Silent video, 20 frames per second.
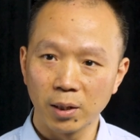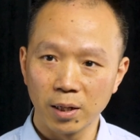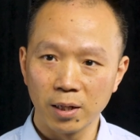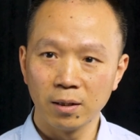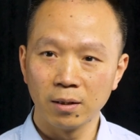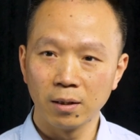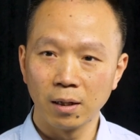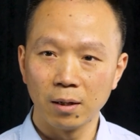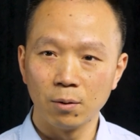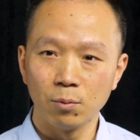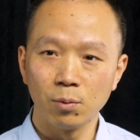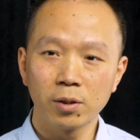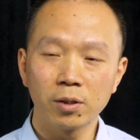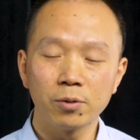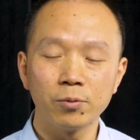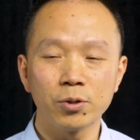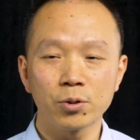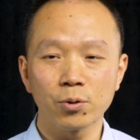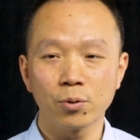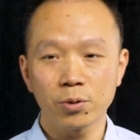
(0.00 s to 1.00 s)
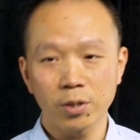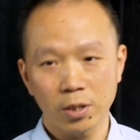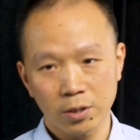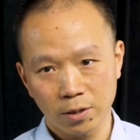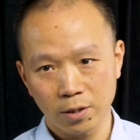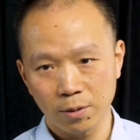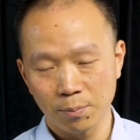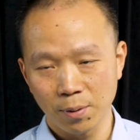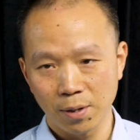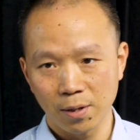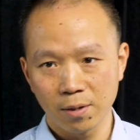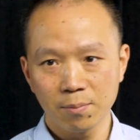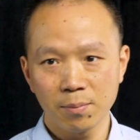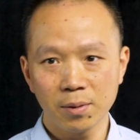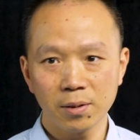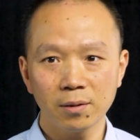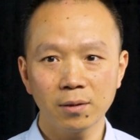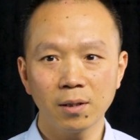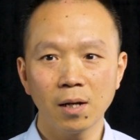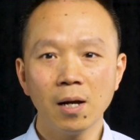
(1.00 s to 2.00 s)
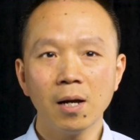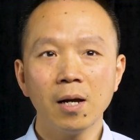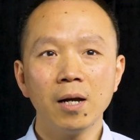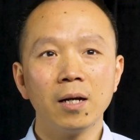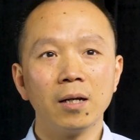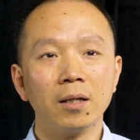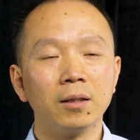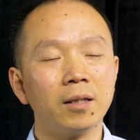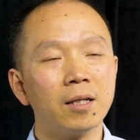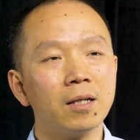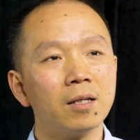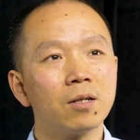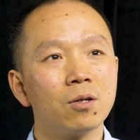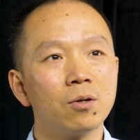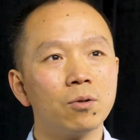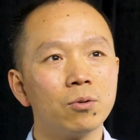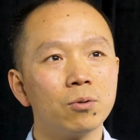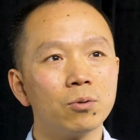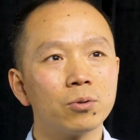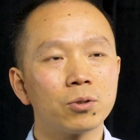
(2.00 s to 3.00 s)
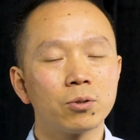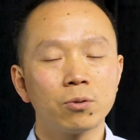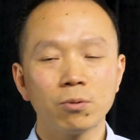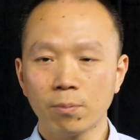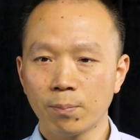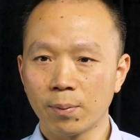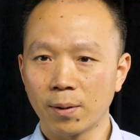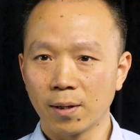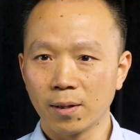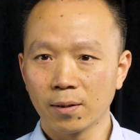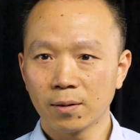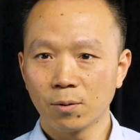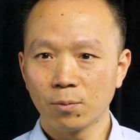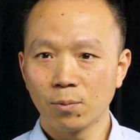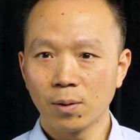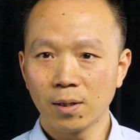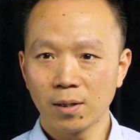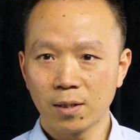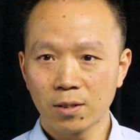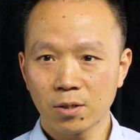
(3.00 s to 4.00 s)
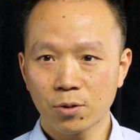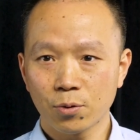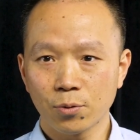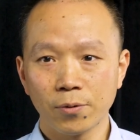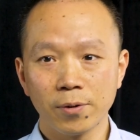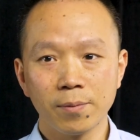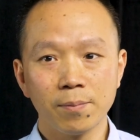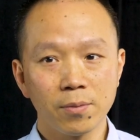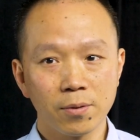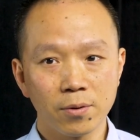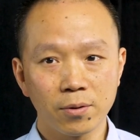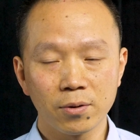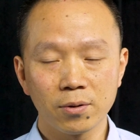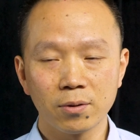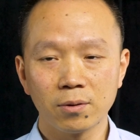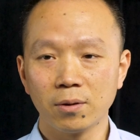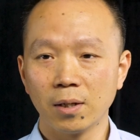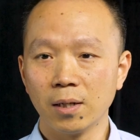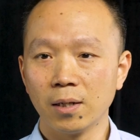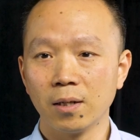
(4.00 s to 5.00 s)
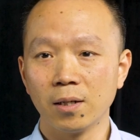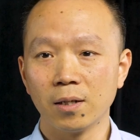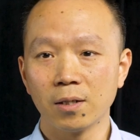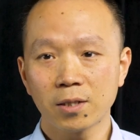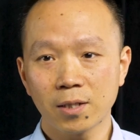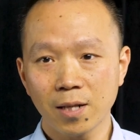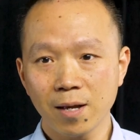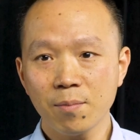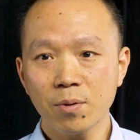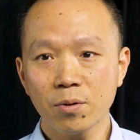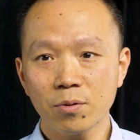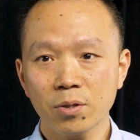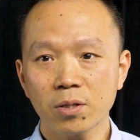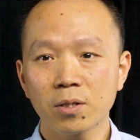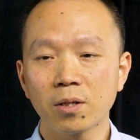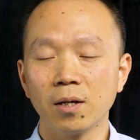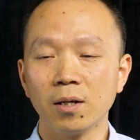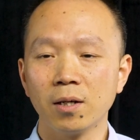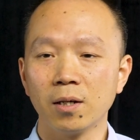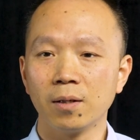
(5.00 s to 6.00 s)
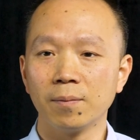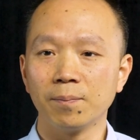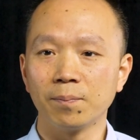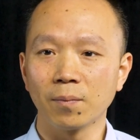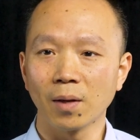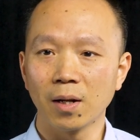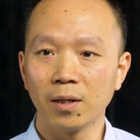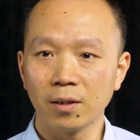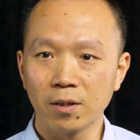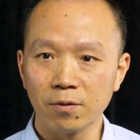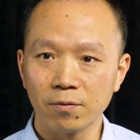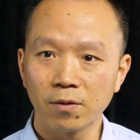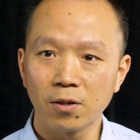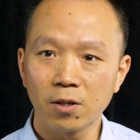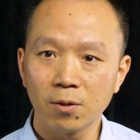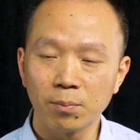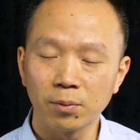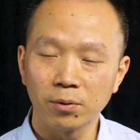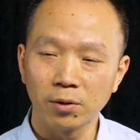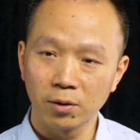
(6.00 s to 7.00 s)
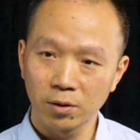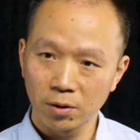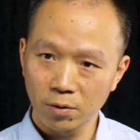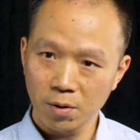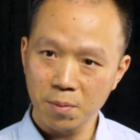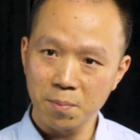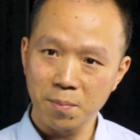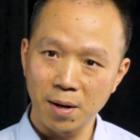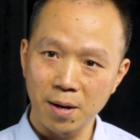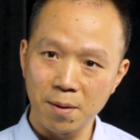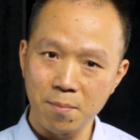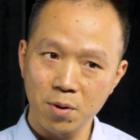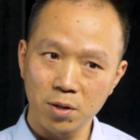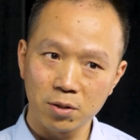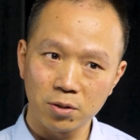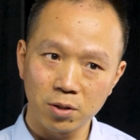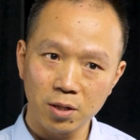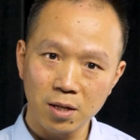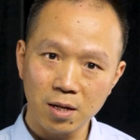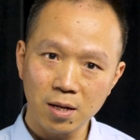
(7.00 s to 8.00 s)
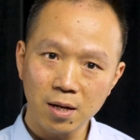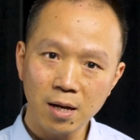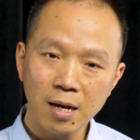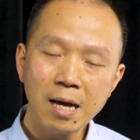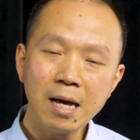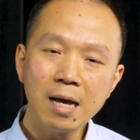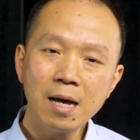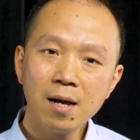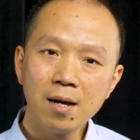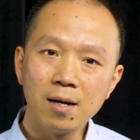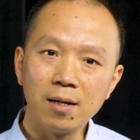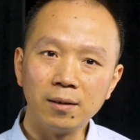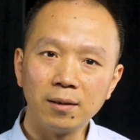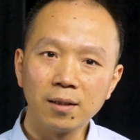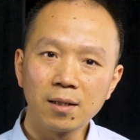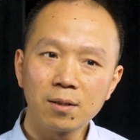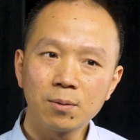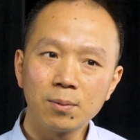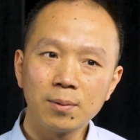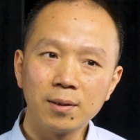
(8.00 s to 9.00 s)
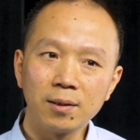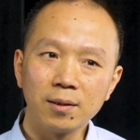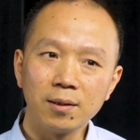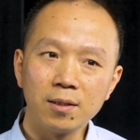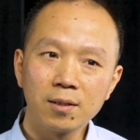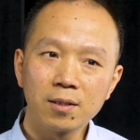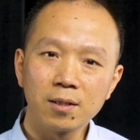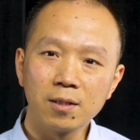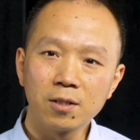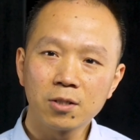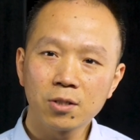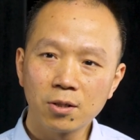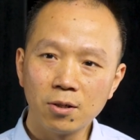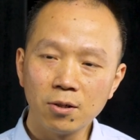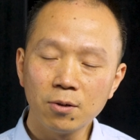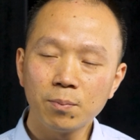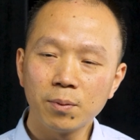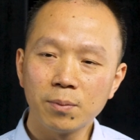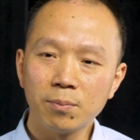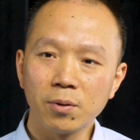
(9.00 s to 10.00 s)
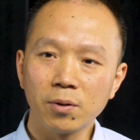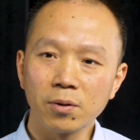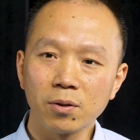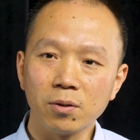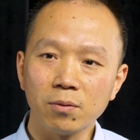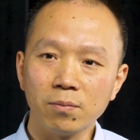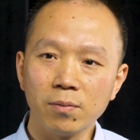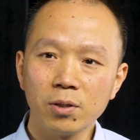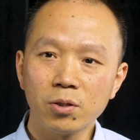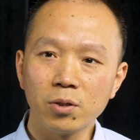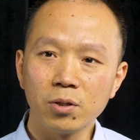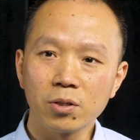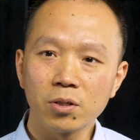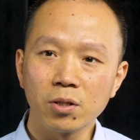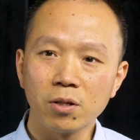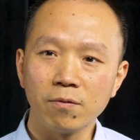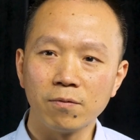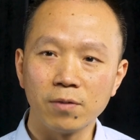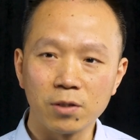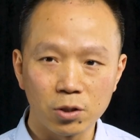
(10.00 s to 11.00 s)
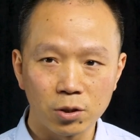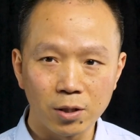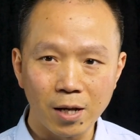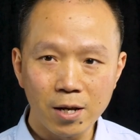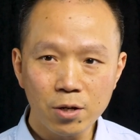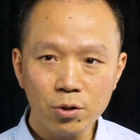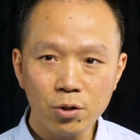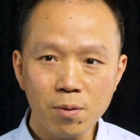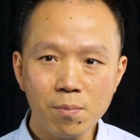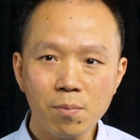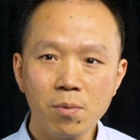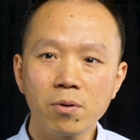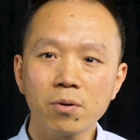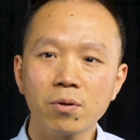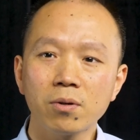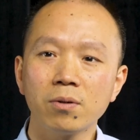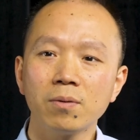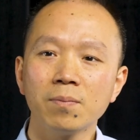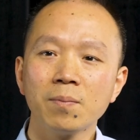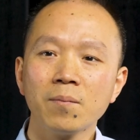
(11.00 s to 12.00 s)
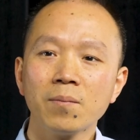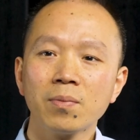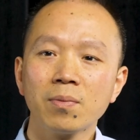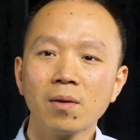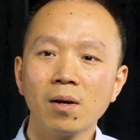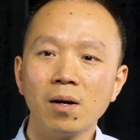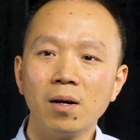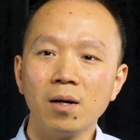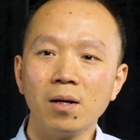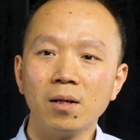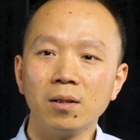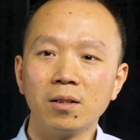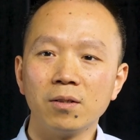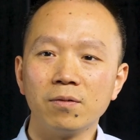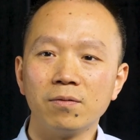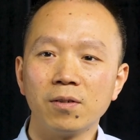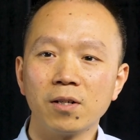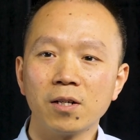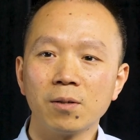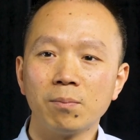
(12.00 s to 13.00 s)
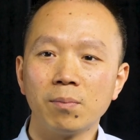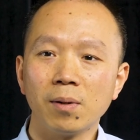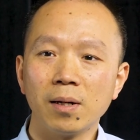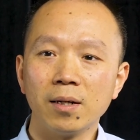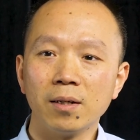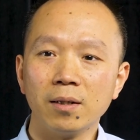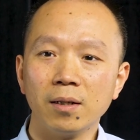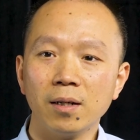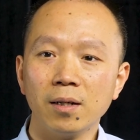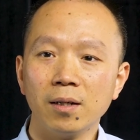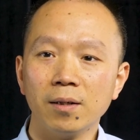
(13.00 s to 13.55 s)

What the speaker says: in Water Resources Department. It includes two parts. One is soil model stimulus I developed during my PhD. Another one is the scope model, which is the vegetation model developed by